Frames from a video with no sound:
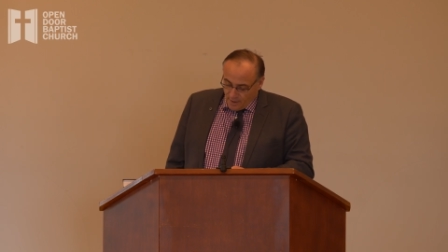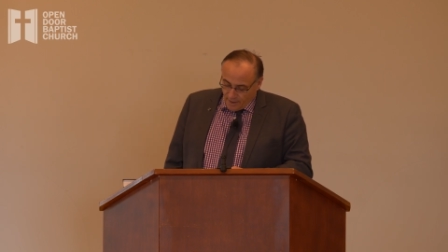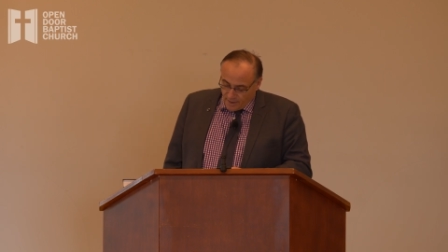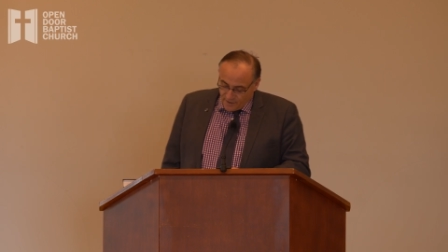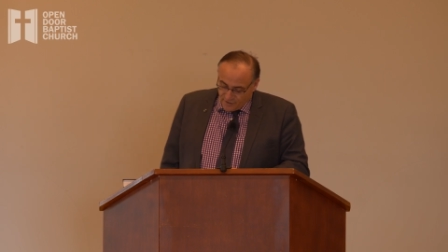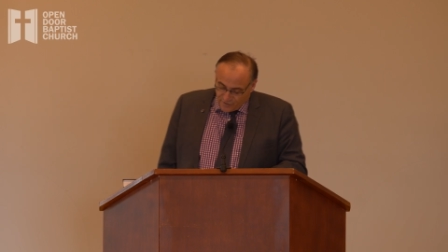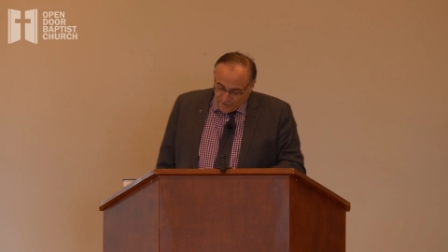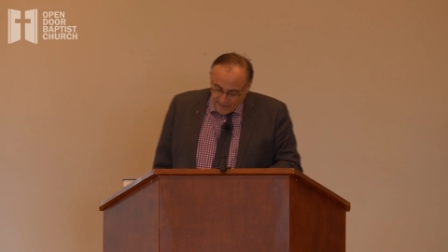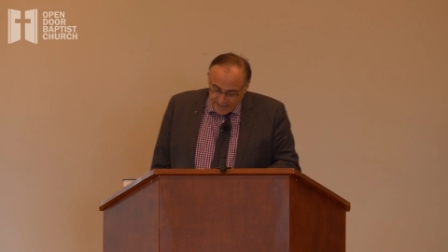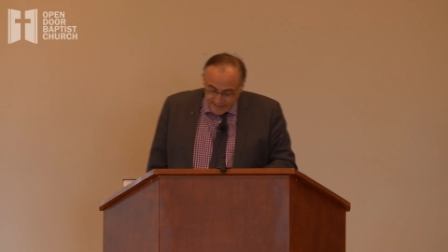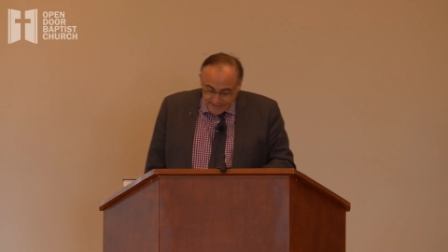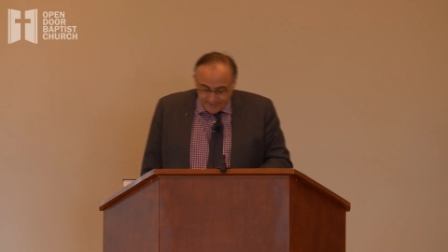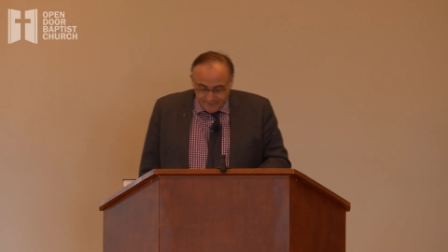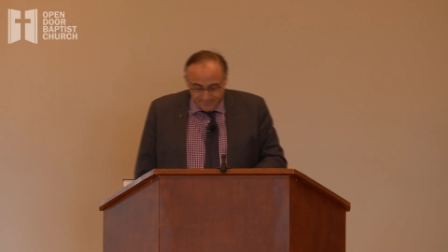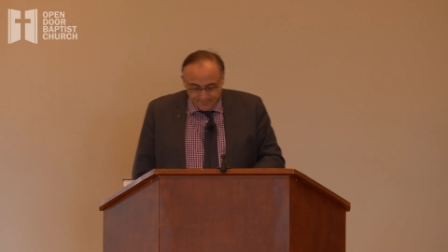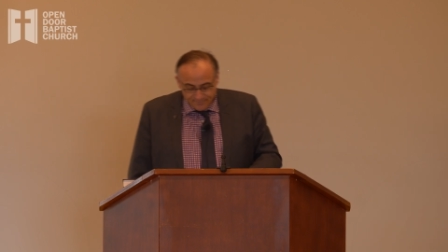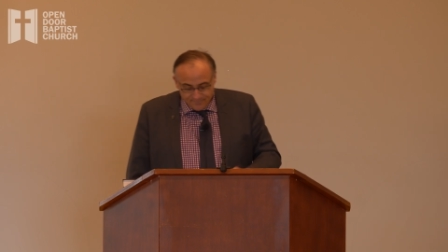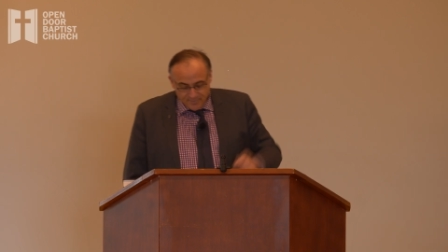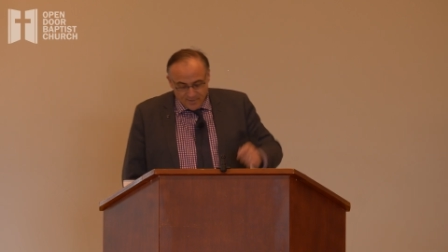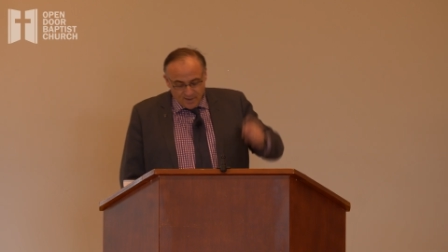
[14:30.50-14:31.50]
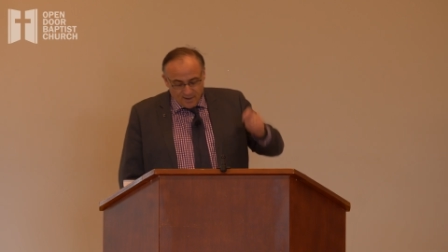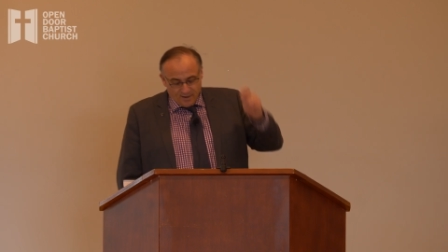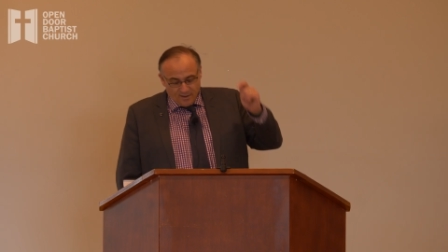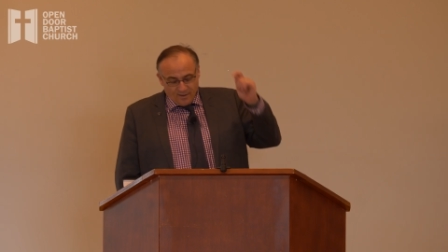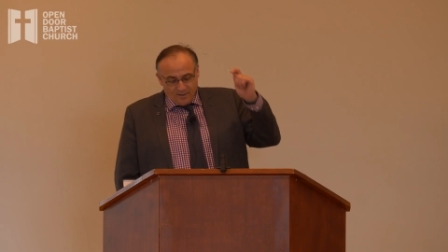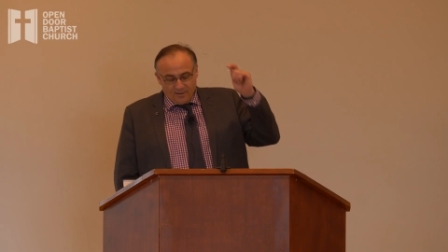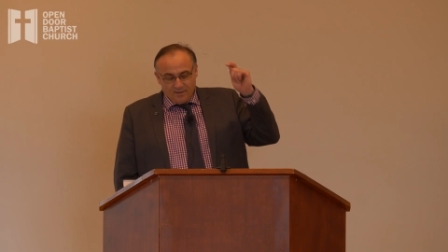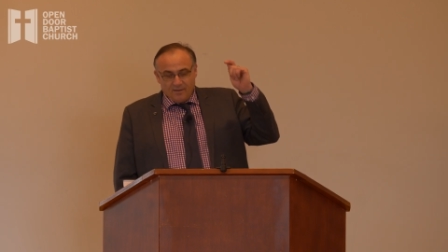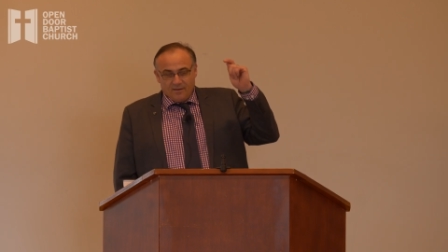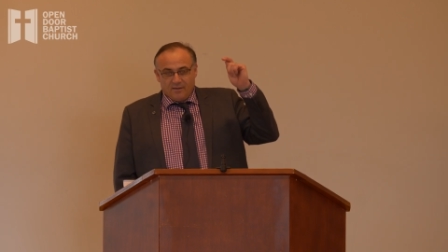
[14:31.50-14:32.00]
And he said,
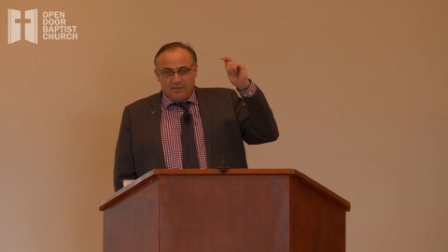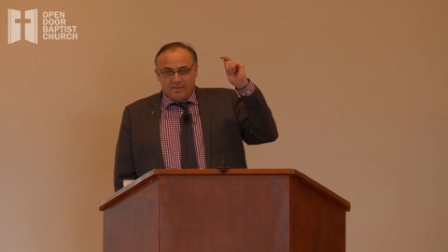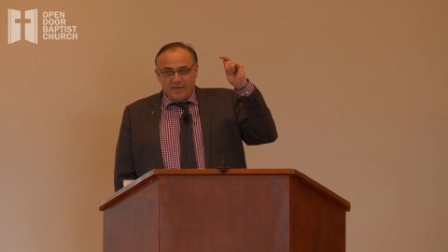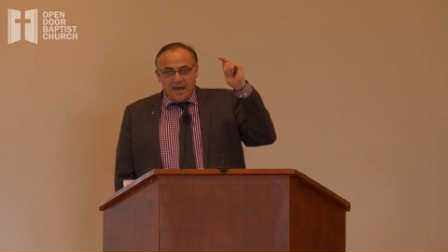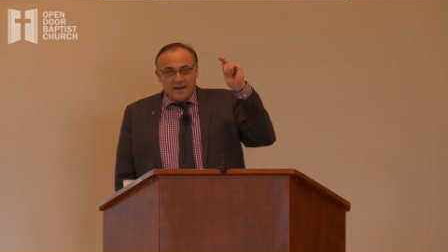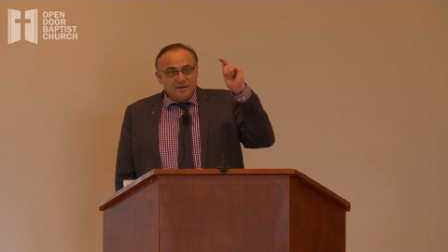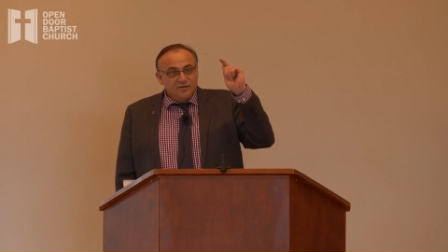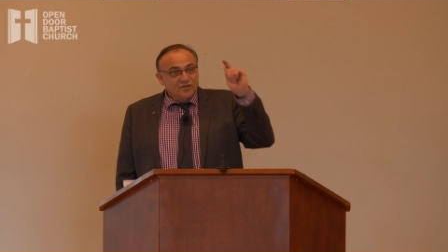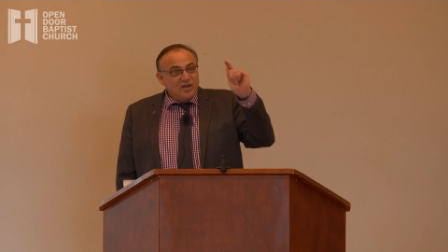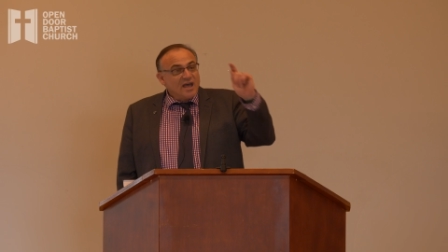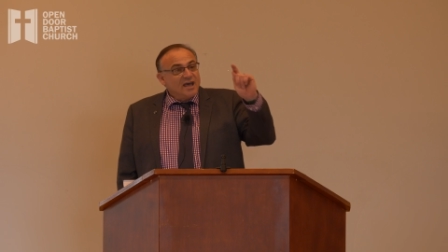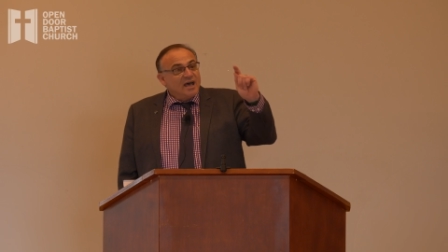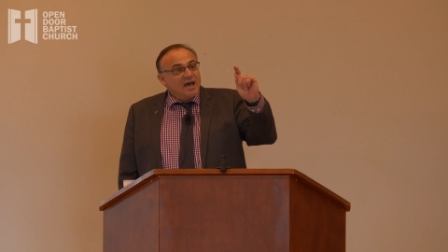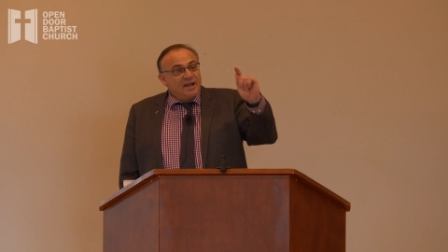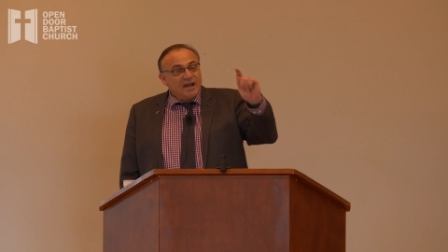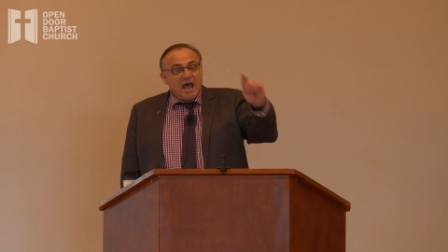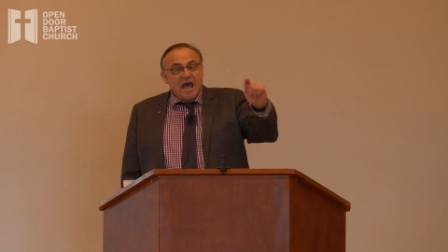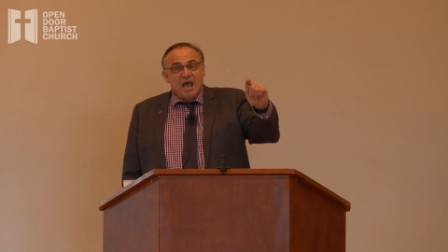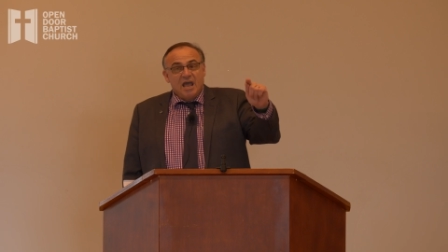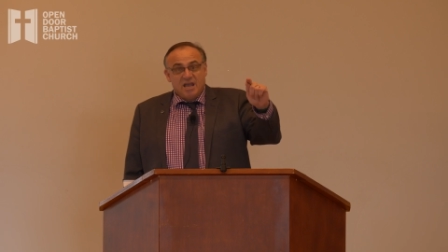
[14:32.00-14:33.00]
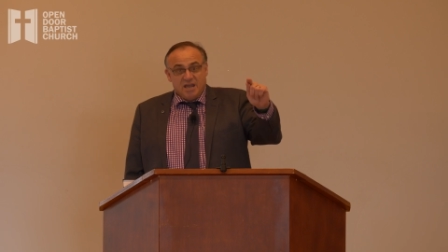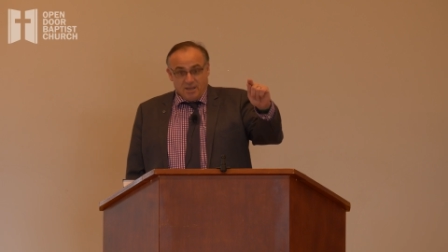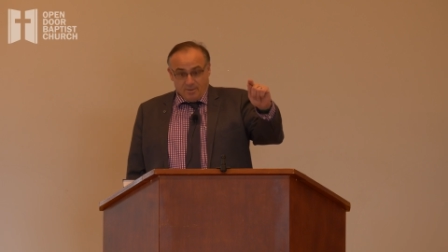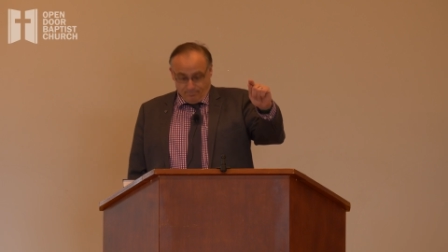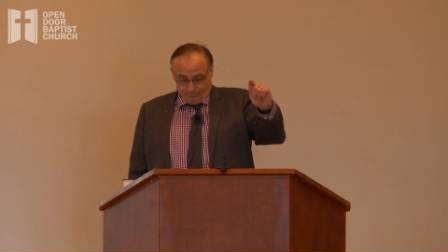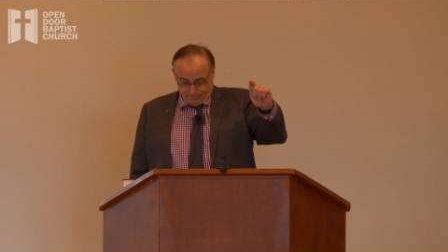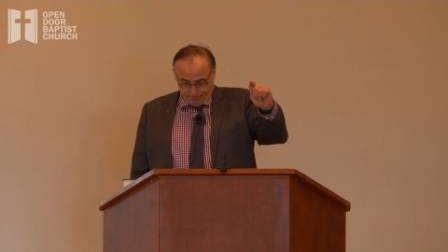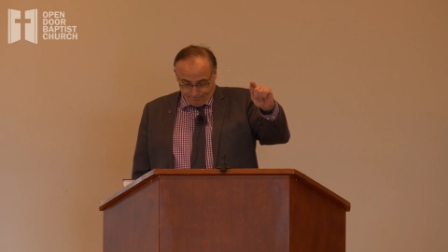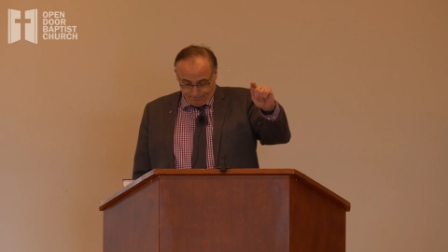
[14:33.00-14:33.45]
That is an A.